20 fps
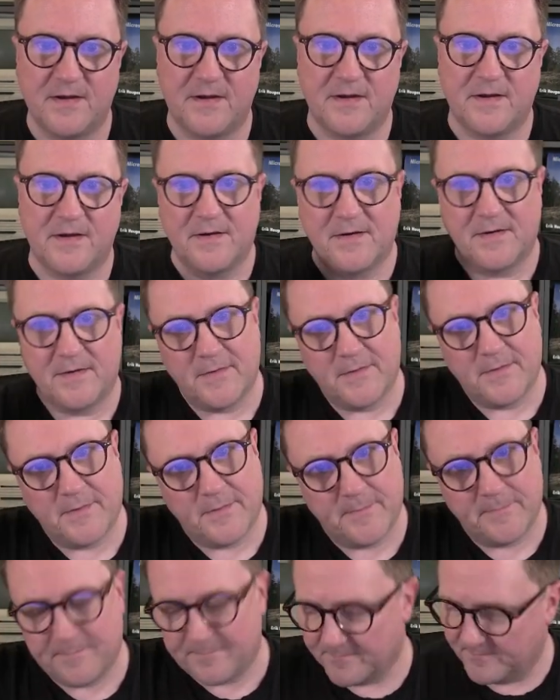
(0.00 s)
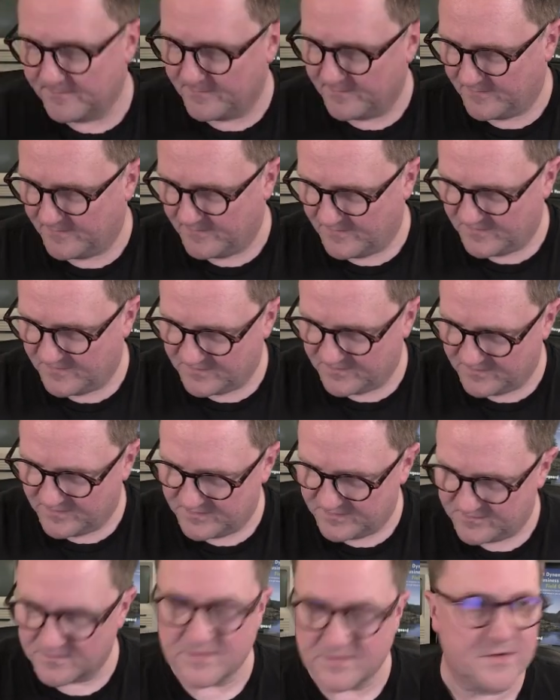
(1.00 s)
So
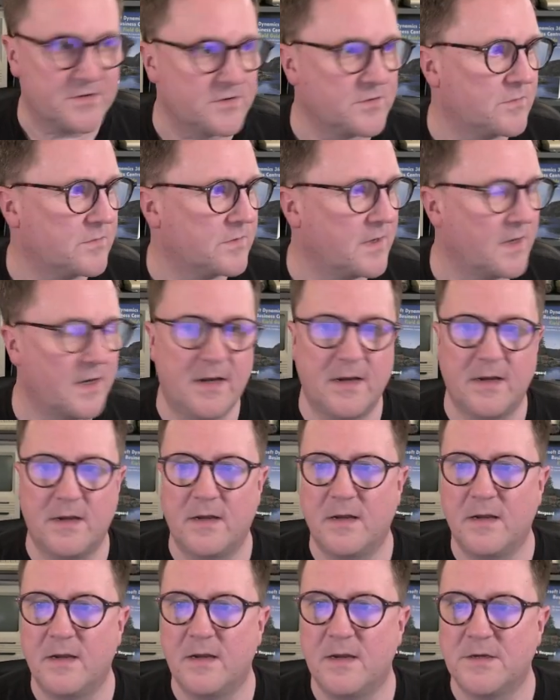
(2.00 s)
this one is okay.